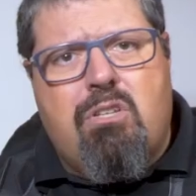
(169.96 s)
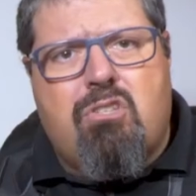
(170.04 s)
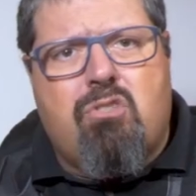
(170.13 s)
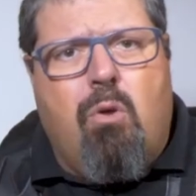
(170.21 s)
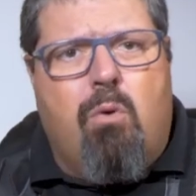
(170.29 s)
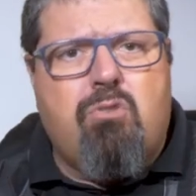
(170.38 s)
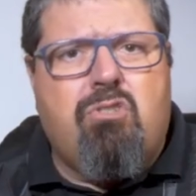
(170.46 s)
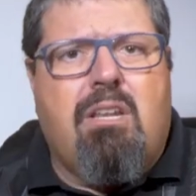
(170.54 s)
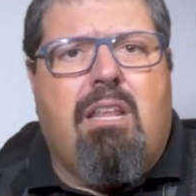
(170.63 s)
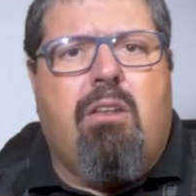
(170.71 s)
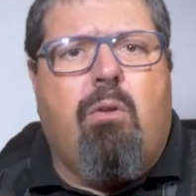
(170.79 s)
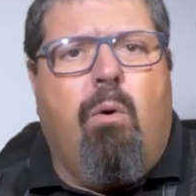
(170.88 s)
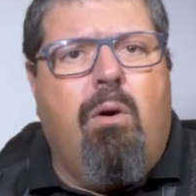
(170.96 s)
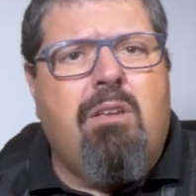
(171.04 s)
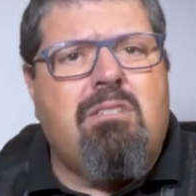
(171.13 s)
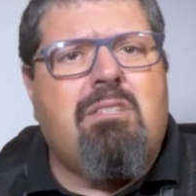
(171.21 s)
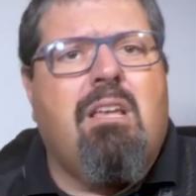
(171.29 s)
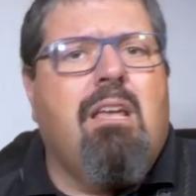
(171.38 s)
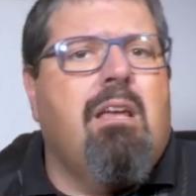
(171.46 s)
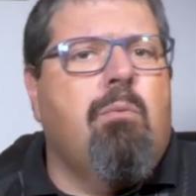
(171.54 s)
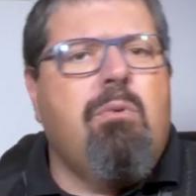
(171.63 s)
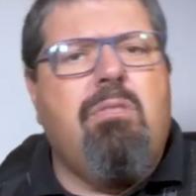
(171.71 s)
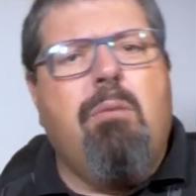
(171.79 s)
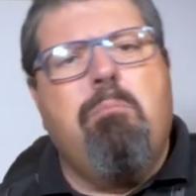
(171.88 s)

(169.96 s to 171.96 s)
distortion and noise, with the